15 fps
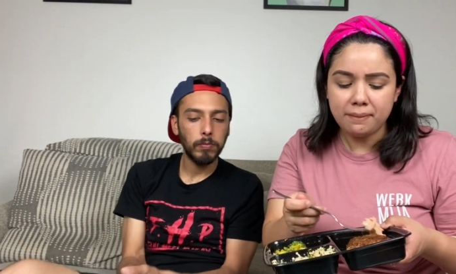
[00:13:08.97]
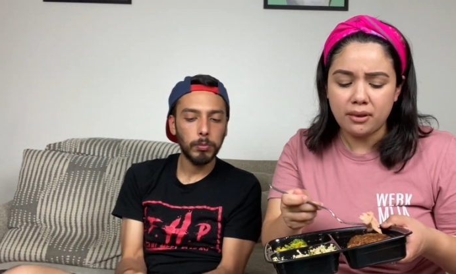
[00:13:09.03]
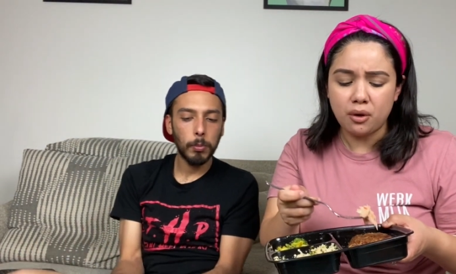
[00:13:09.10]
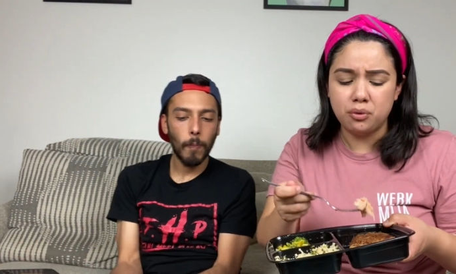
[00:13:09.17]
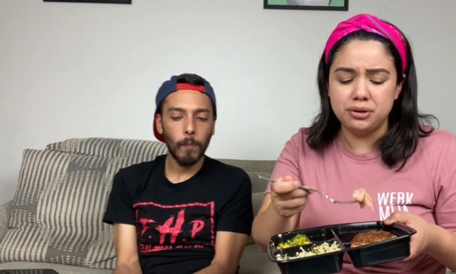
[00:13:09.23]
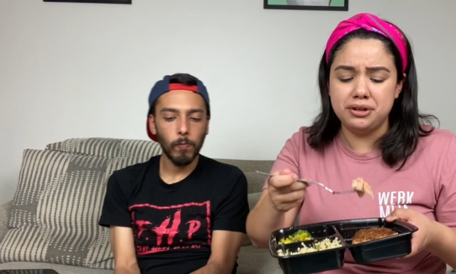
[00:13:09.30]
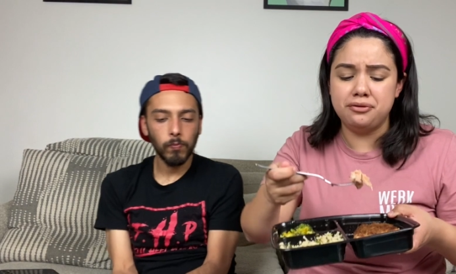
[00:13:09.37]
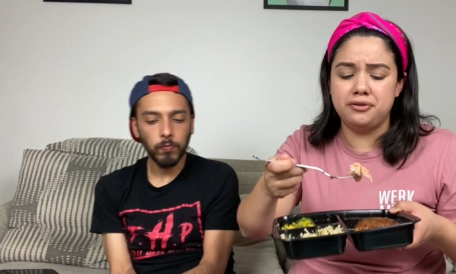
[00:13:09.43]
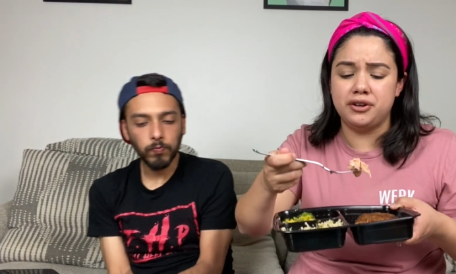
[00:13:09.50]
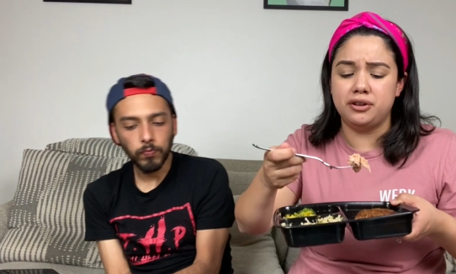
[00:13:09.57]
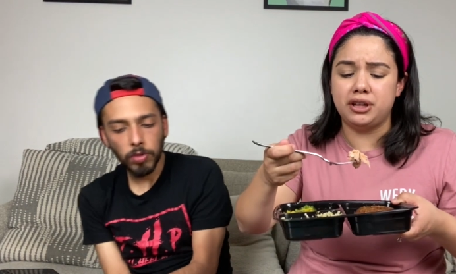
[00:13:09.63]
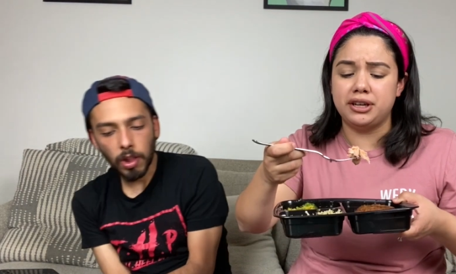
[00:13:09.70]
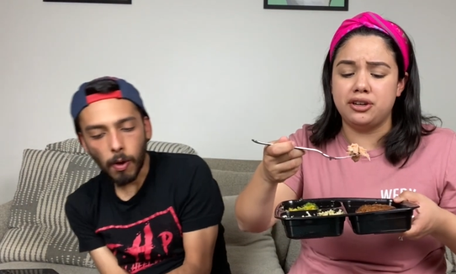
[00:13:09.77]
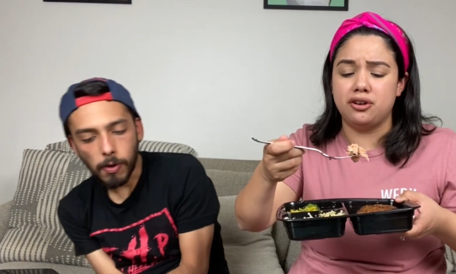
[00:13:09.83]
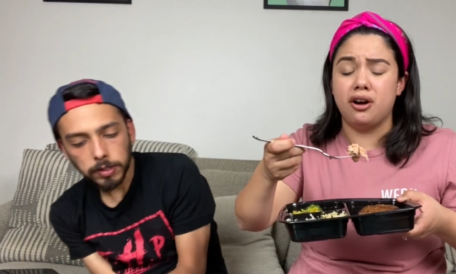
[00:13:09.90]
Speaker 1: where you feel
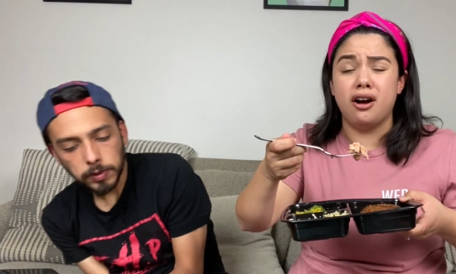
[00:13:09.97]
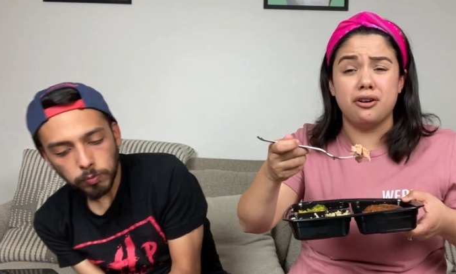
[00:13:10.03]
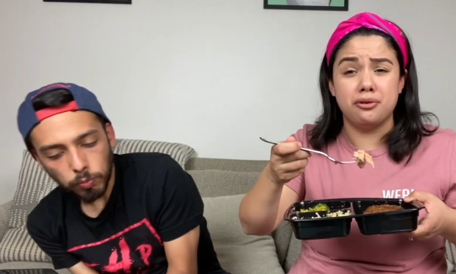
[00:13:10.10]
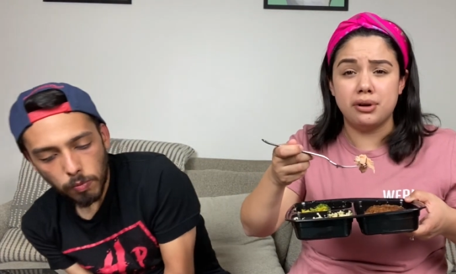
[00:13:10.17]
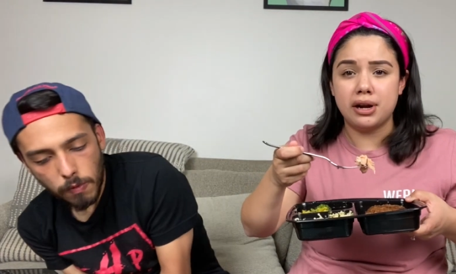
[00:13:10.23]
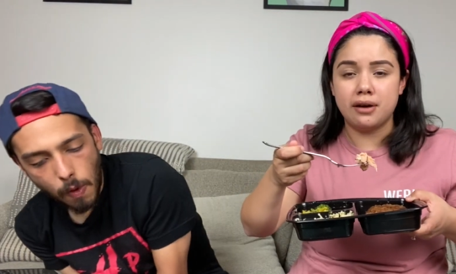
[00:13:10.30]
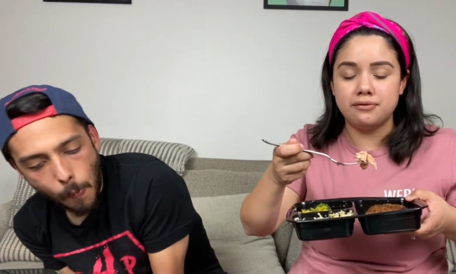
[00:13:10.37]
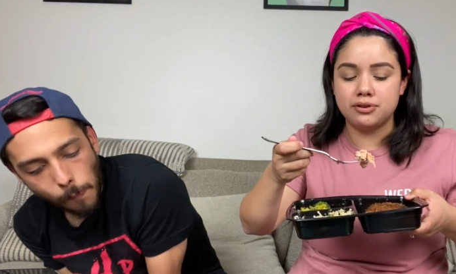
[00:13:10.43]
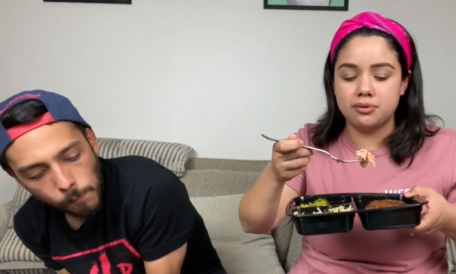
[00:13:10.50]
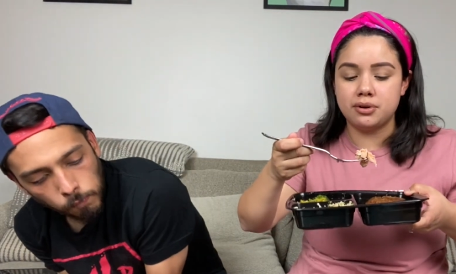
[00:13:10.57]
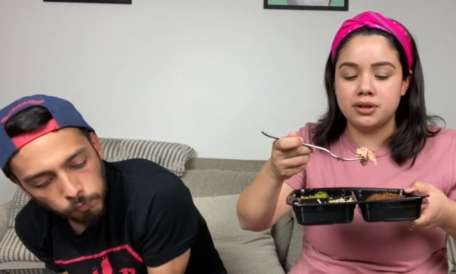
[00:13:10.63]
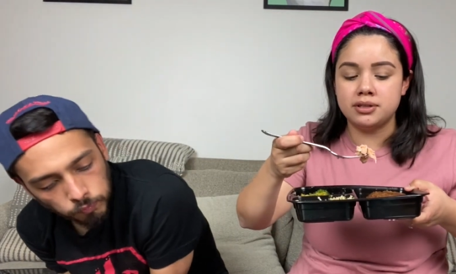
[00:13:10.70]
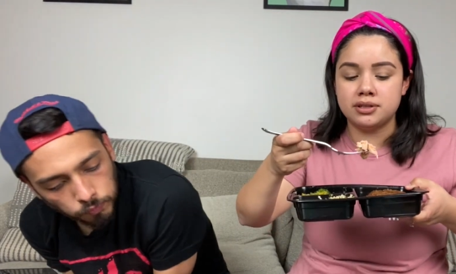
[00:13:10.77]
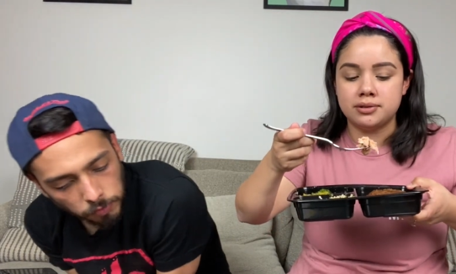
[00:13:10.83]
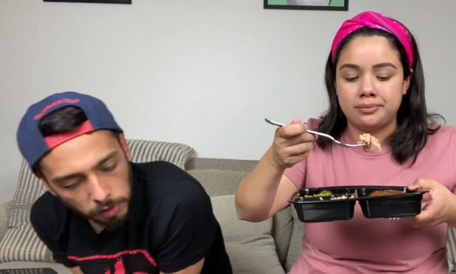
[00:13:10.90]
like you're hungry
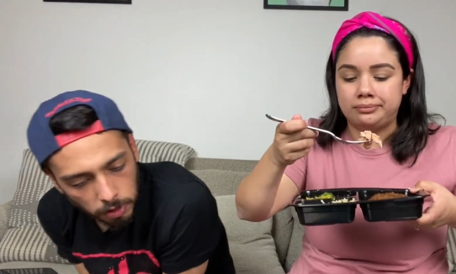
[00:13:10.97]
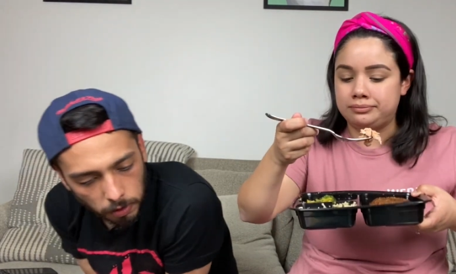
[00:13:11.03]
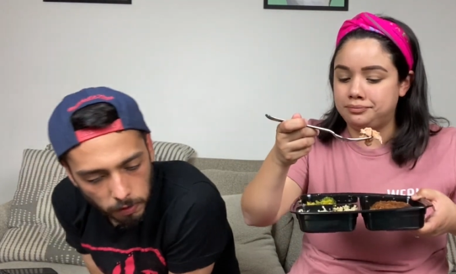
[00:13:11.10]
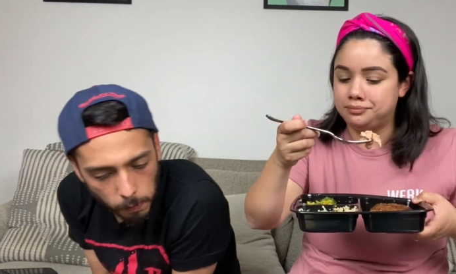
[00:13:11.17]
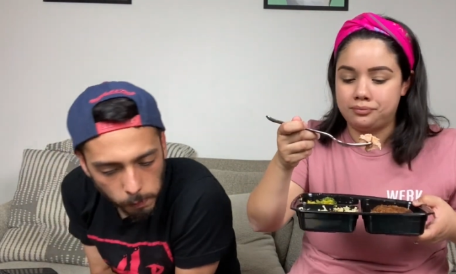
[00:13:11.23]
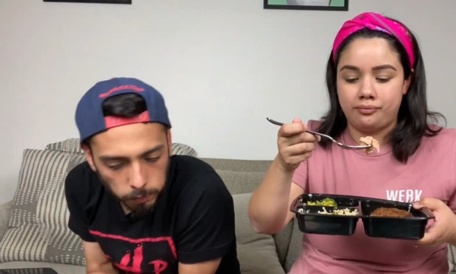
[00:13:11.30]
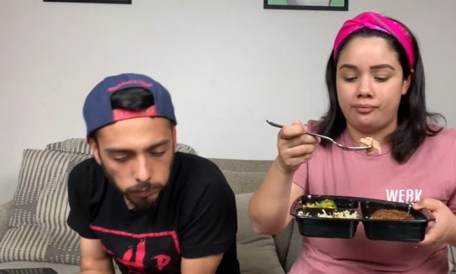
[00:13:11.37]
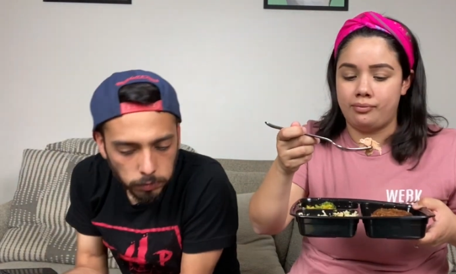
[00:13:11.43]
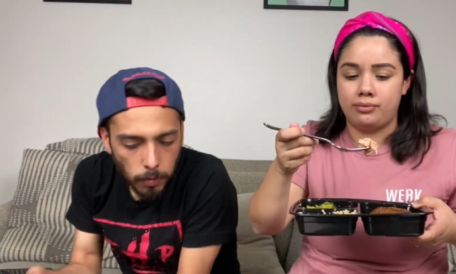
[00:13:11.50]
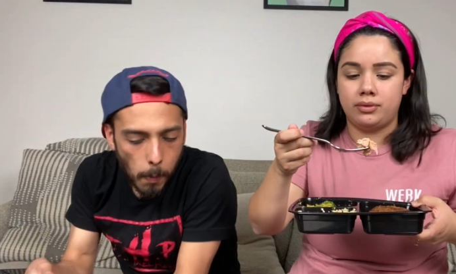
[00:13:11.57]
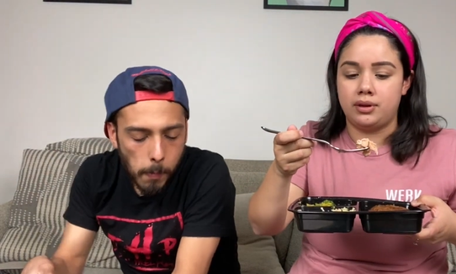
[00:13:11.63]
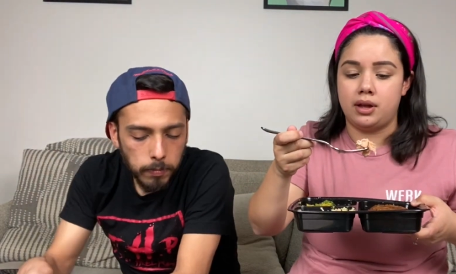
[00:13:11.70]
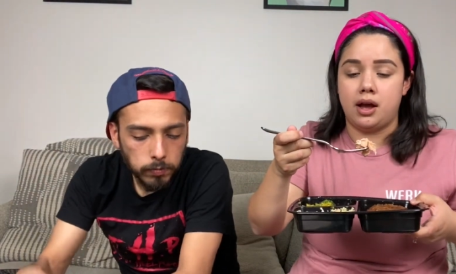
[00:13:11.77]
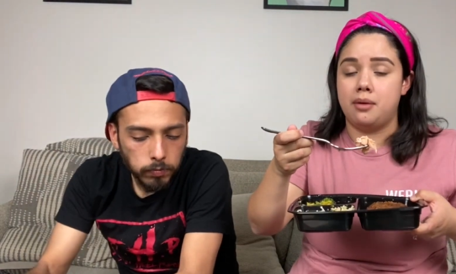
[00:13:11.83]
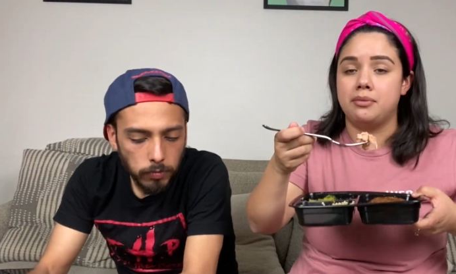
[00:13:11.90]
afterwards,
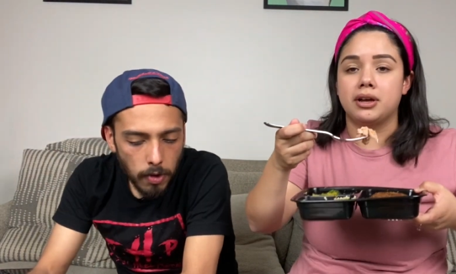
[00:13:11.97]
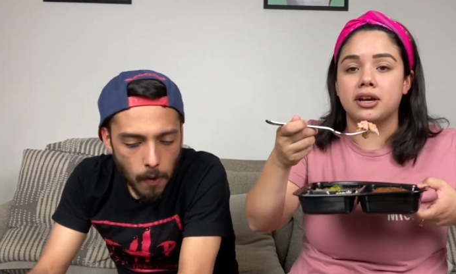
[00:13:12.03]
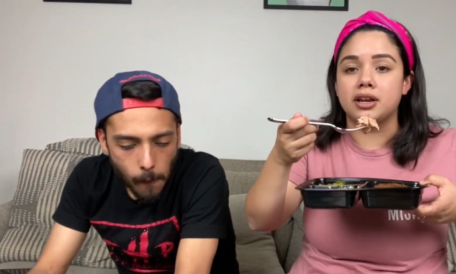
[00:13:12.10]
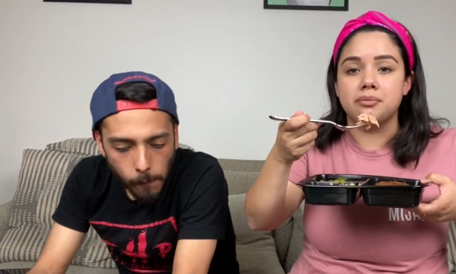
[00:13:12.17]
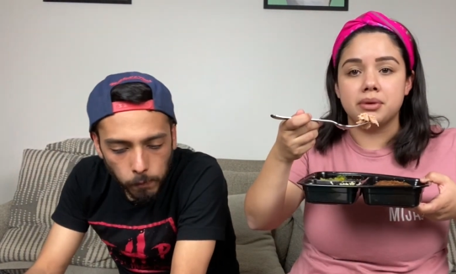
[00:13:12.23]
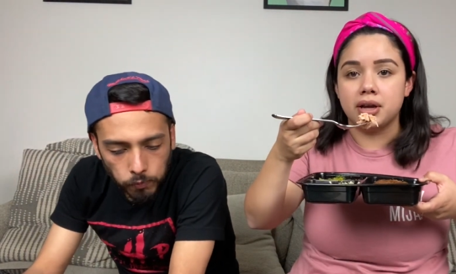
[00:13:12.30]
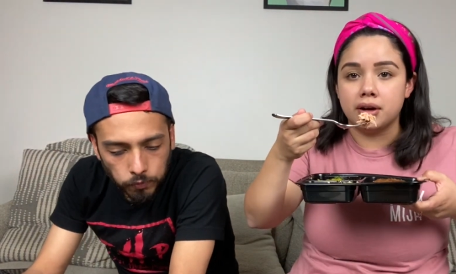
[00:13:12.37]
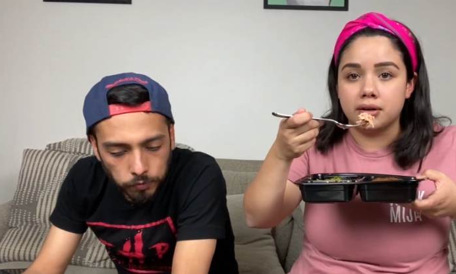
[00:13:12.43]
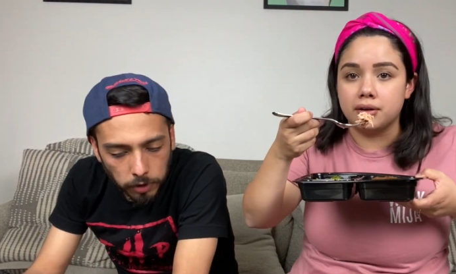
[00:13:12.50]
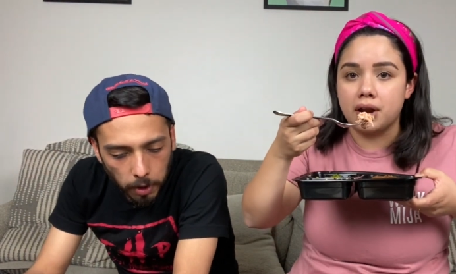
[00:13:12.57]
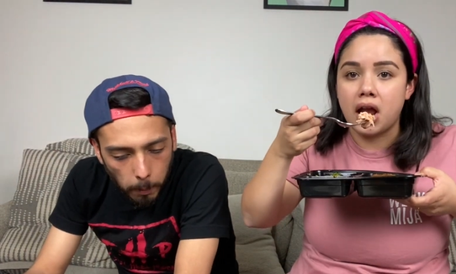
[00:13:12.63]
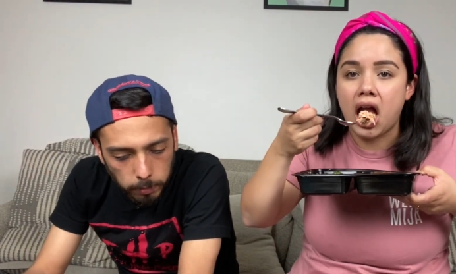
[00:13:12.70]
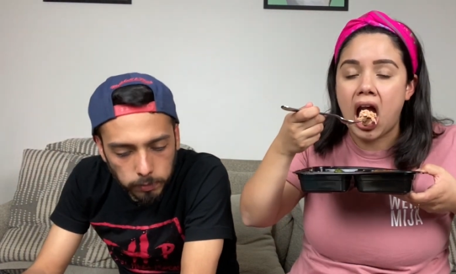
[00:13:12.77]
I'm not gonna be hungry.